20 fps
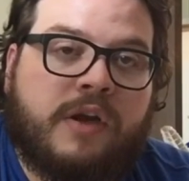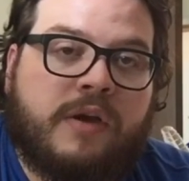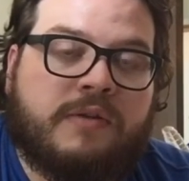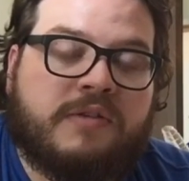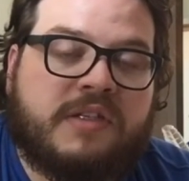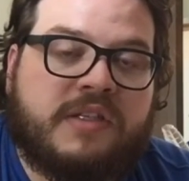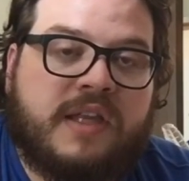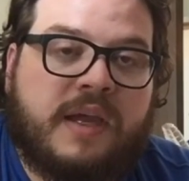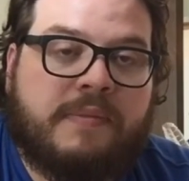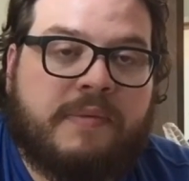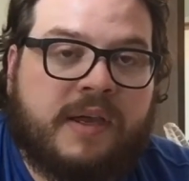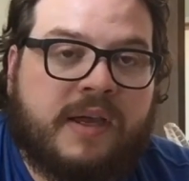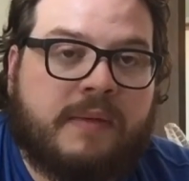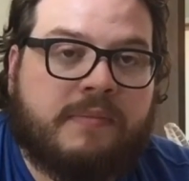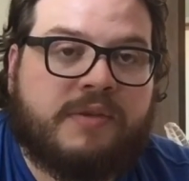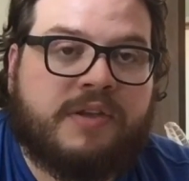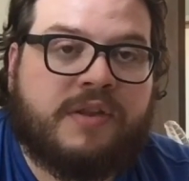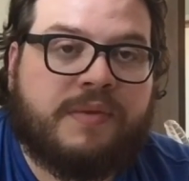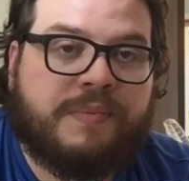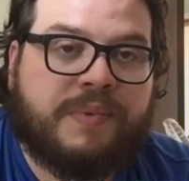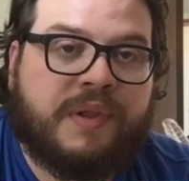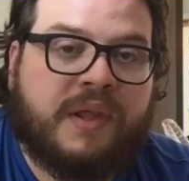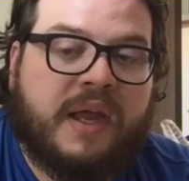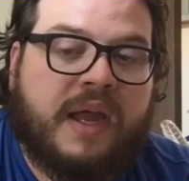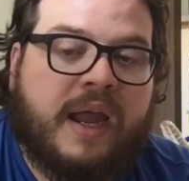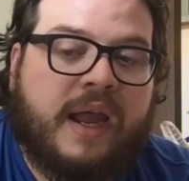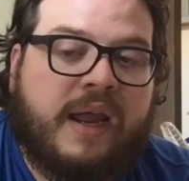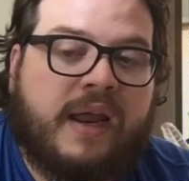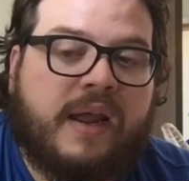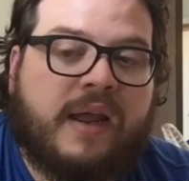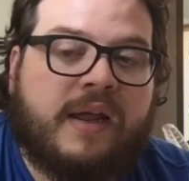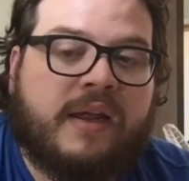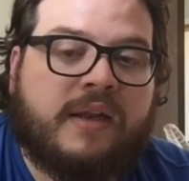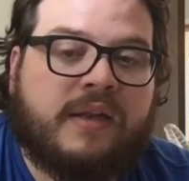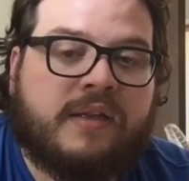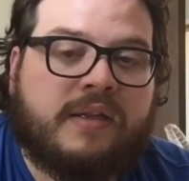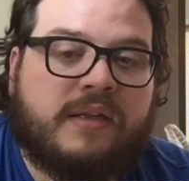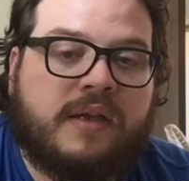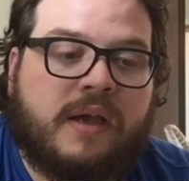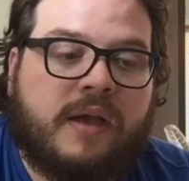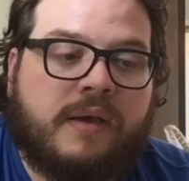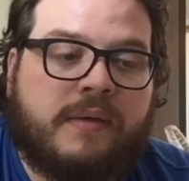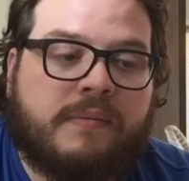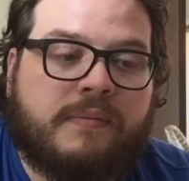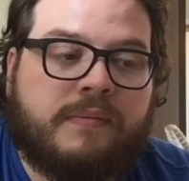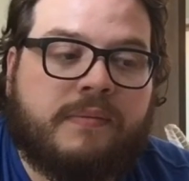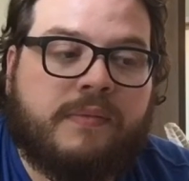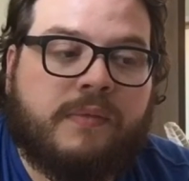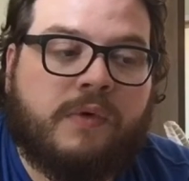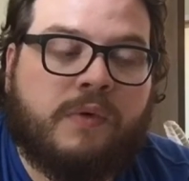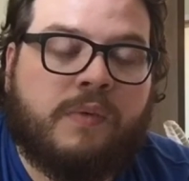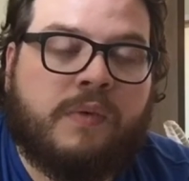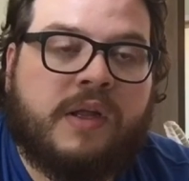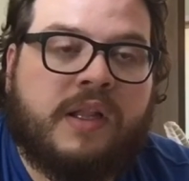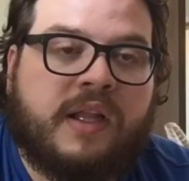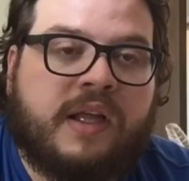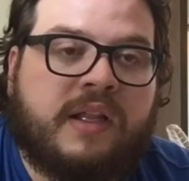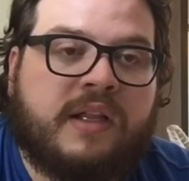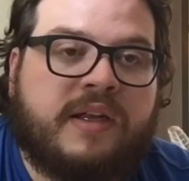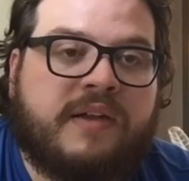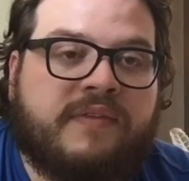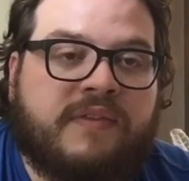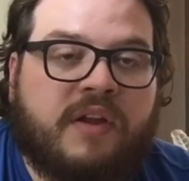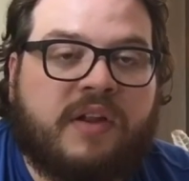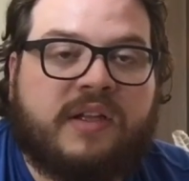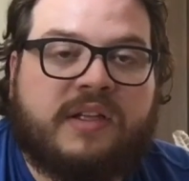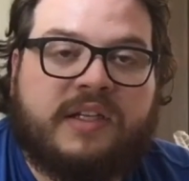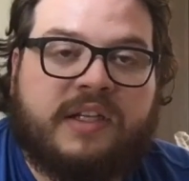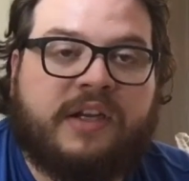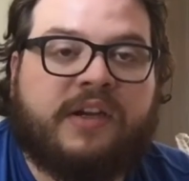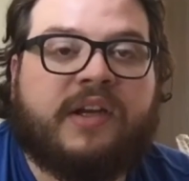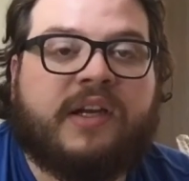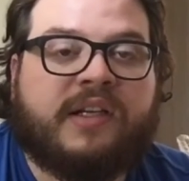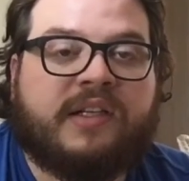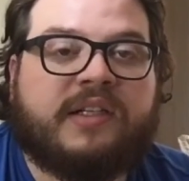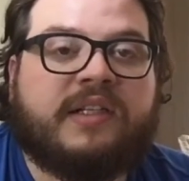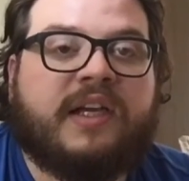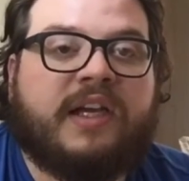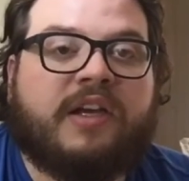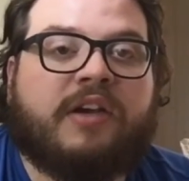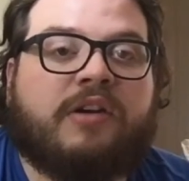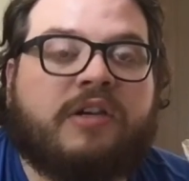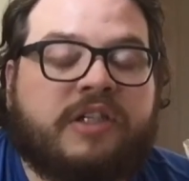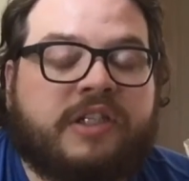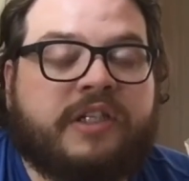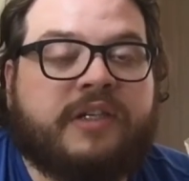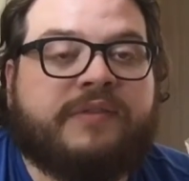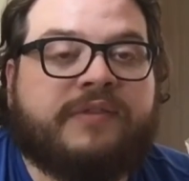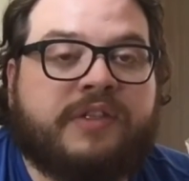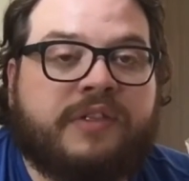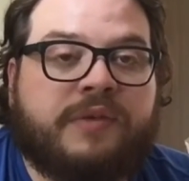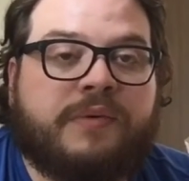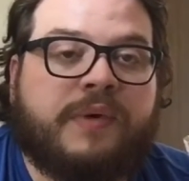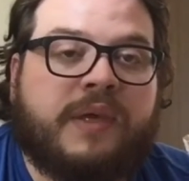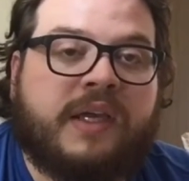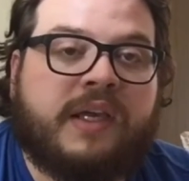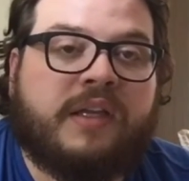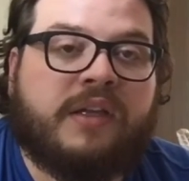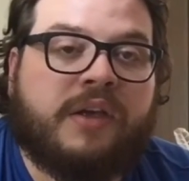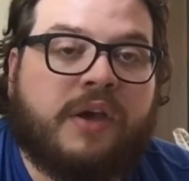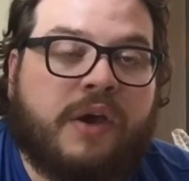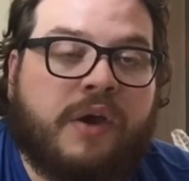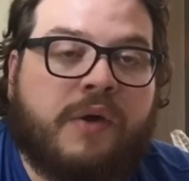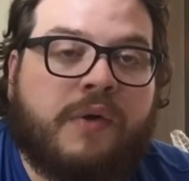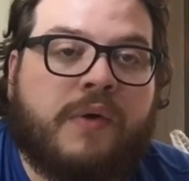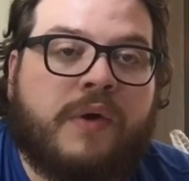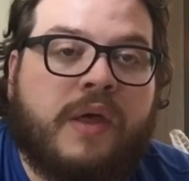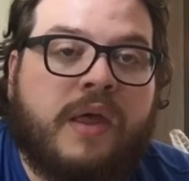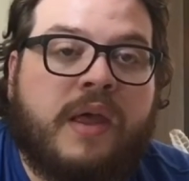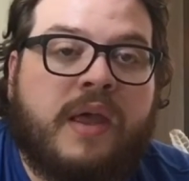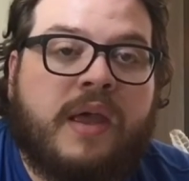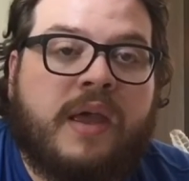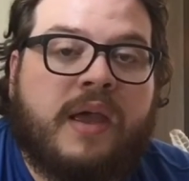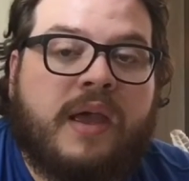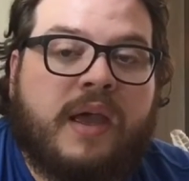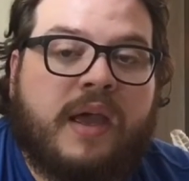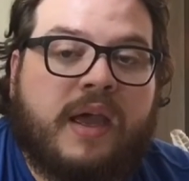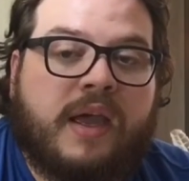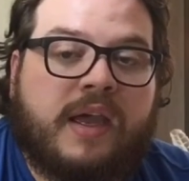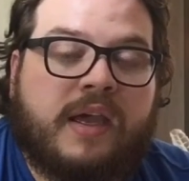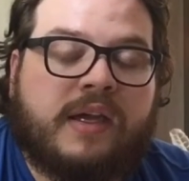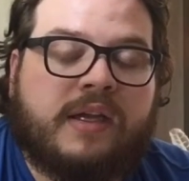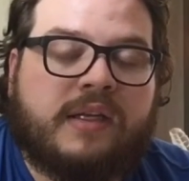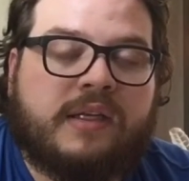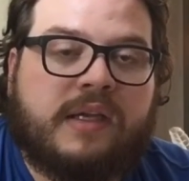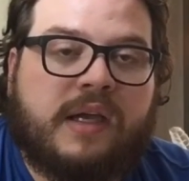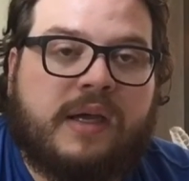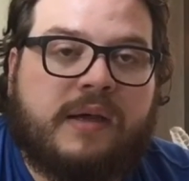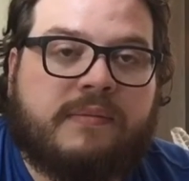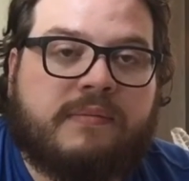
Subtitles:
stepping up to the plate and willingly volunteering to take our shifts so we can go and